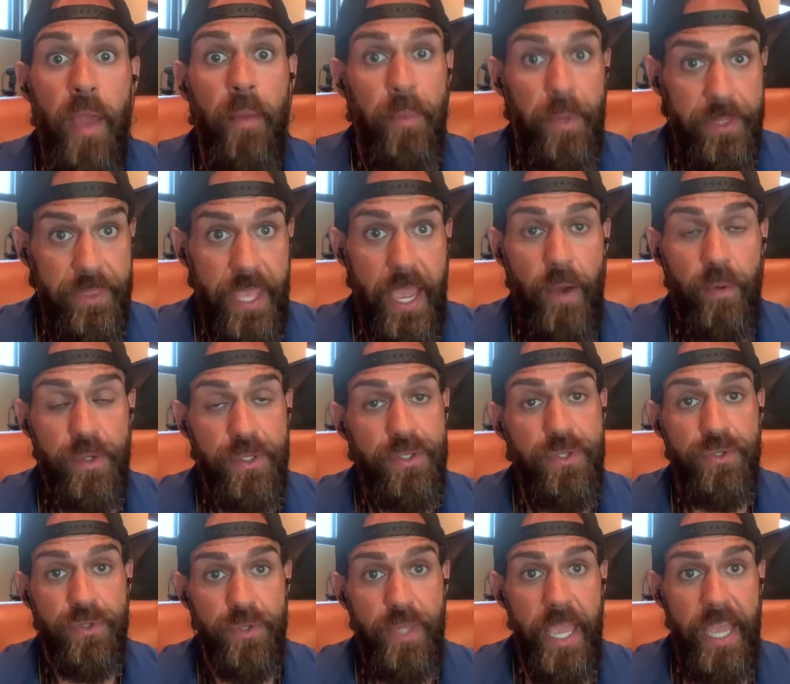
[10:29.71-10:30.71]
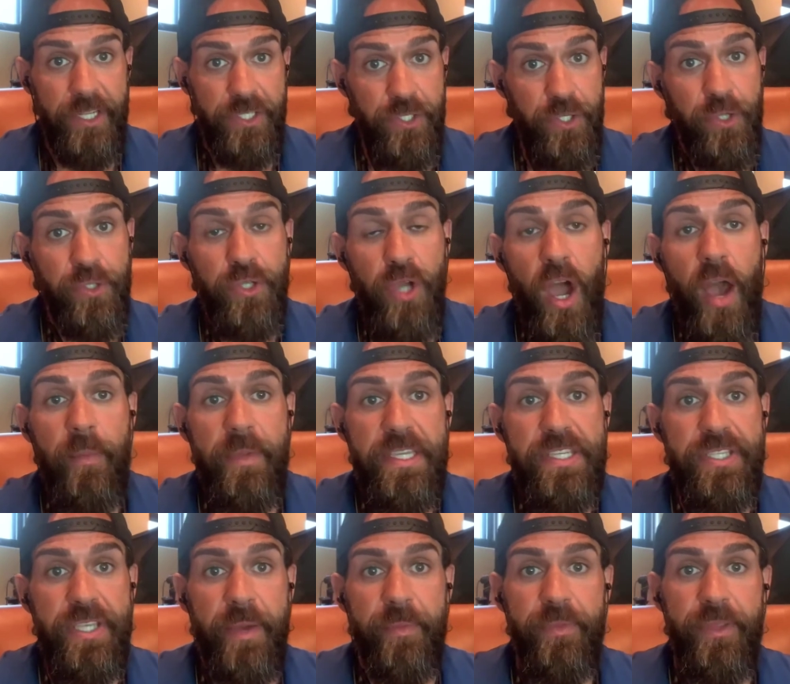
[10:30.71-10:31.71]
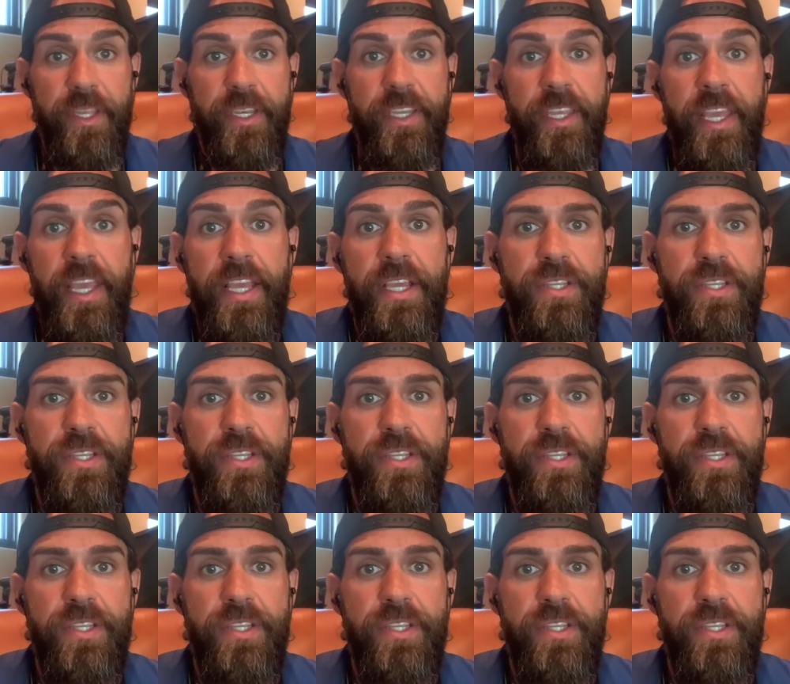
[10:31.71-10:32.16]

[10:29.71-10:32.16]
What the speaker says: But that sure taught me something.